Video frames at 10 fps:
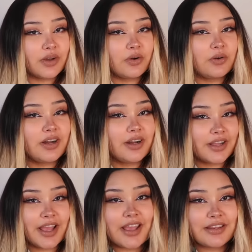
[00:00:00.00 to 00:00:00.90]
though,
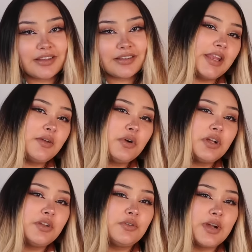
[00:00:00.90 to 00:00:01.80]
again,
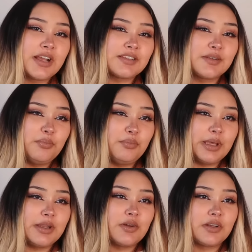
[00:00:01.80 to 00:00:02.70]
anyone who has
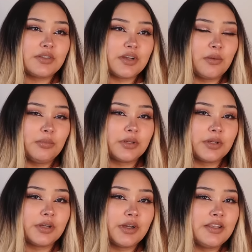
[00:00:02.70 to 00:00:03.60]
been on
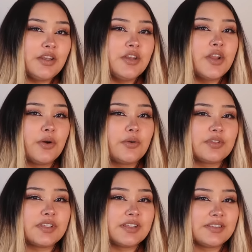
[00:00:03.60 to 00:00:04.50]
Tumblr
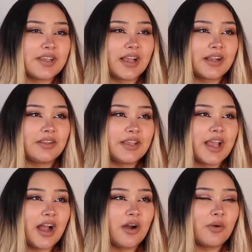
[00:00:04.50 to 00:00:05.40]
knows exactly
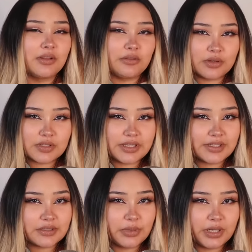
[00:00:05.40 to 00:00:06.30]
how it looks
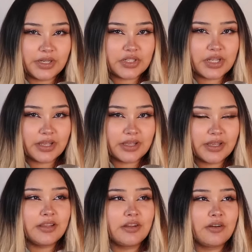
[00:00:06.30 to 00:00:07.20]
like to body check.
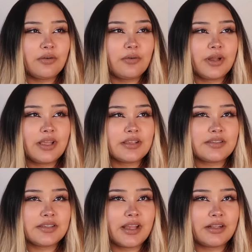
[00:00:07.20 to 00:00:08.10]
They know
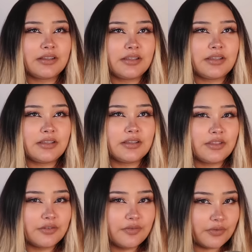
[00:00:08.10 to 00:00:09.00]
exactly
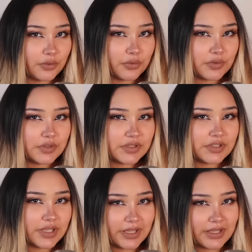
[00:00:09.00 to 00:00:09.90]
the foods
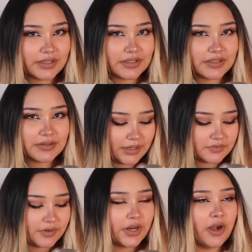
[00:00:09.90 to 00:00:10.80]
to eat. And it's
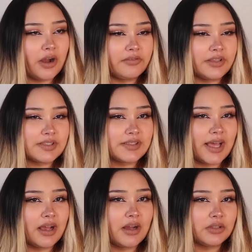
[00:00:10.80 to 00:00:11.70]
very obvious
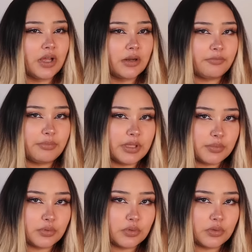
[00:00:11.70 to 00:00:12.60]
that a lot of
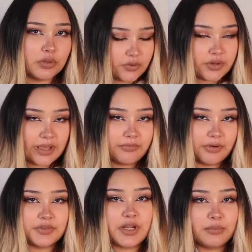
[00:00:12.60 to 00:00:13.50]
people who came
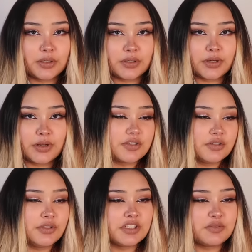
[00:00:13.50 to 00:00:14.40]
from Tumblr are
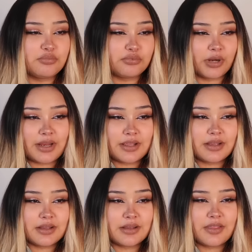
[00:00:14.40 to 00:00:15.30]
slowly spreading
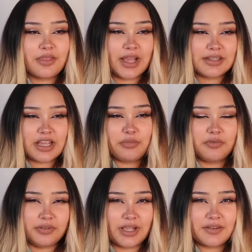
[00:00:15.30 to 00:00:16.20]
spreading that type
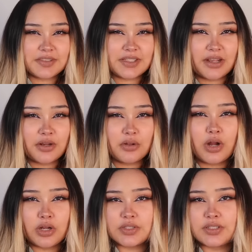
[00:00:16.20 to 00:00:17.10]
of lifestyle
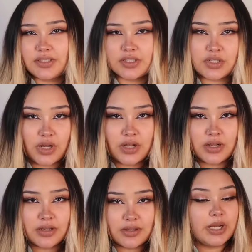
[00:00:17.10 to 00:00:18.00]
onto
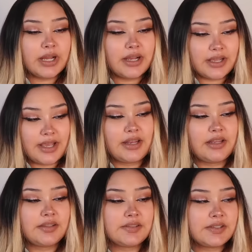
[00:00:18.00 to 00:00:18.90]
TikTok. But again,
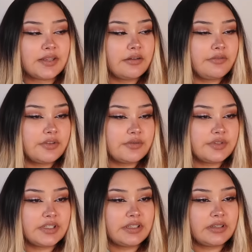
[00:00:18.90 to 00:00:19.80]
instead of
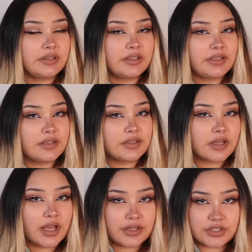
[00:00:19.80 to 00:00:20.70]
using the
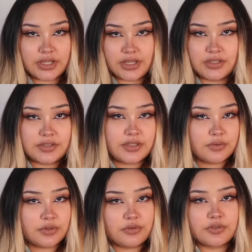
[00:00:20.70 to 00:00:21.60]
hashtags that you
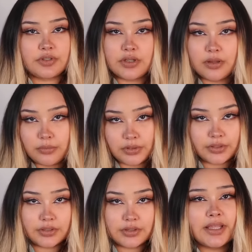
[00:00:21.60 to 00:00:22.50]
would use on
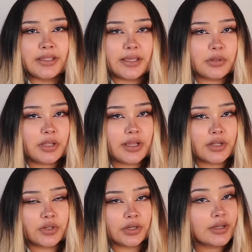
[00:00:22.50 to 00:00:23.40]
Tumblr, they label it
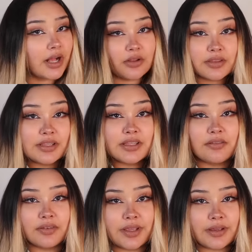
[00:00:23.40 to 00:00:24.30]
under healthy
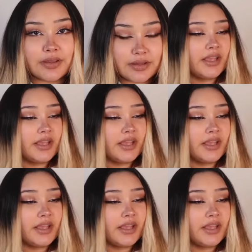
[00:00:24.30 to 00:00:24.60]
living,